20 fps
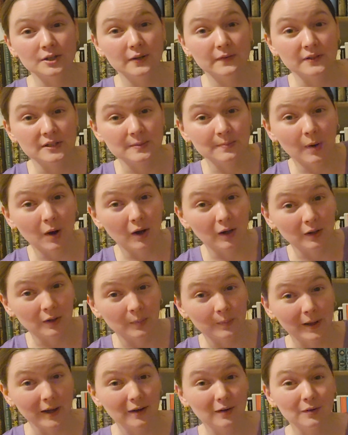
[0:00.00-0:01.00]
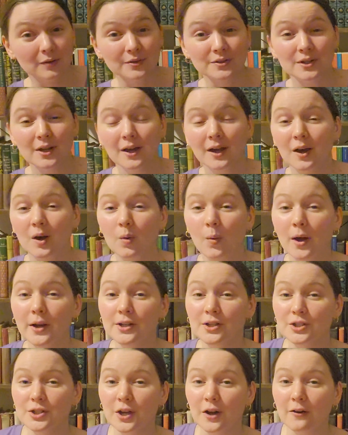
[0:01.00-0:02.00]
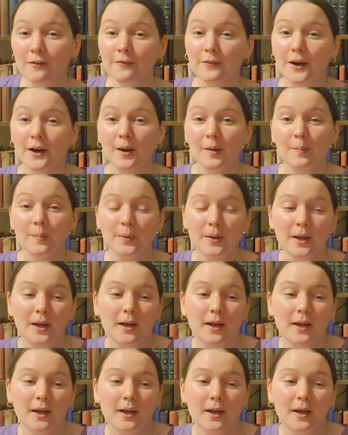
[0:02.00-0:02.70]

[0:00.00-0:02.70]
of smaller bells, one shelf up,